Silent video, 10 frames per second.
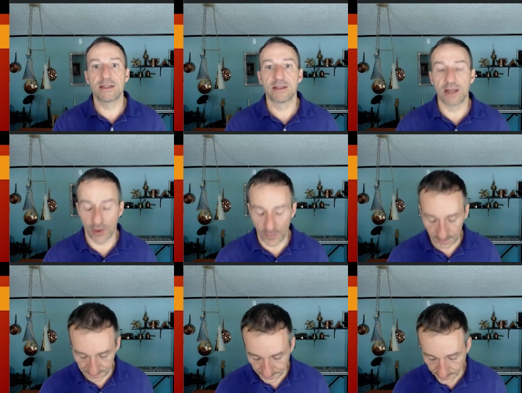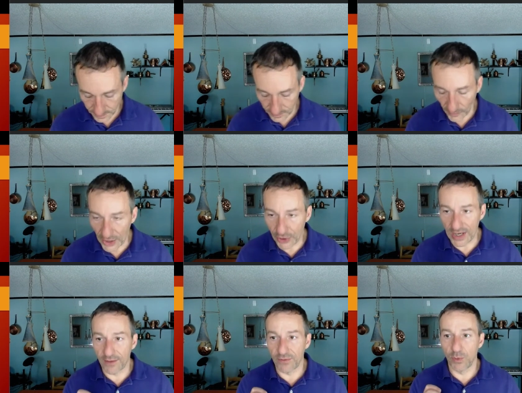So you could
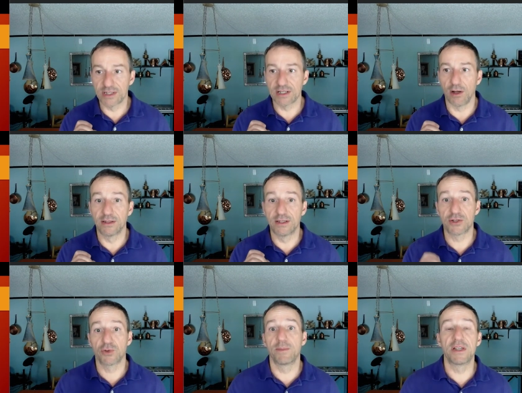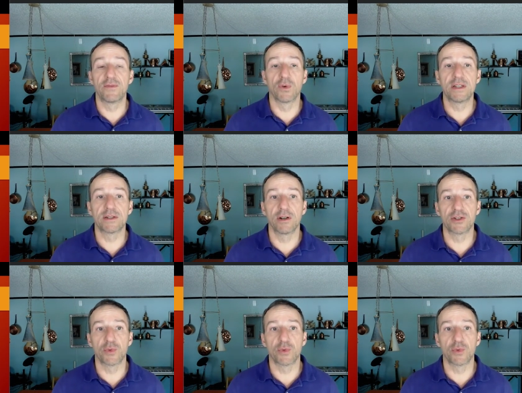have what's called descriptive research,